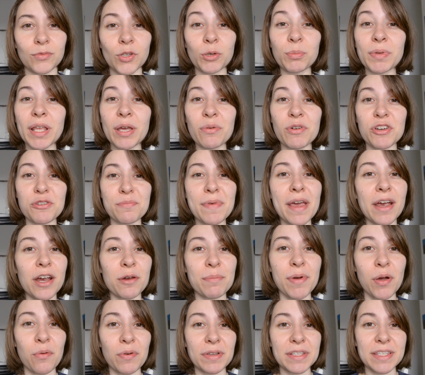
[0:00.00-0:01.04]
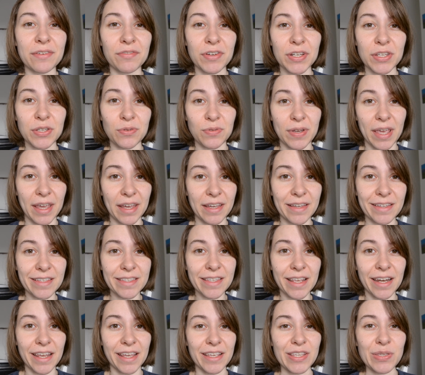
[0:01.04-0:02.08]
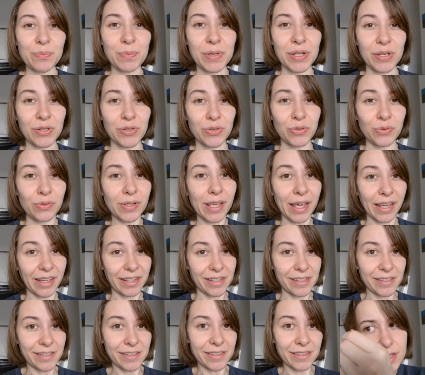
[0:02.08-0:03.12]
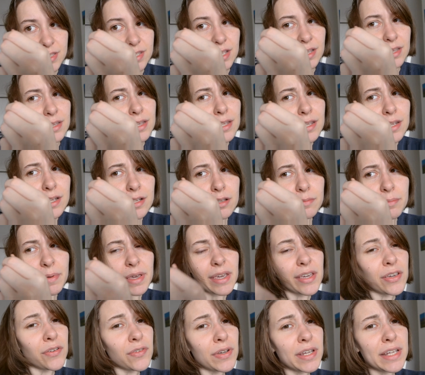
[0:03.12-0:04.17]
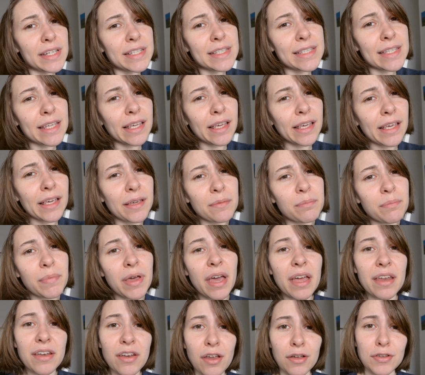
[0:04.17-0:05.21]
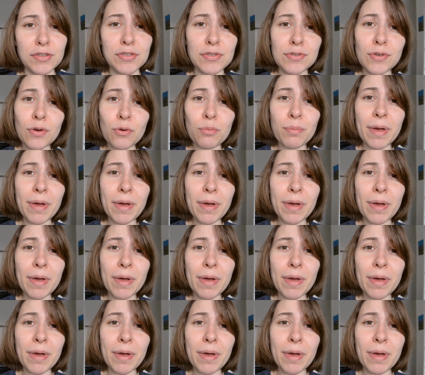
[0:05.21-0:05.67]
Normally I wash my hair about once every 2 days, and it has been 2 days. It's a little bit greasy, but not so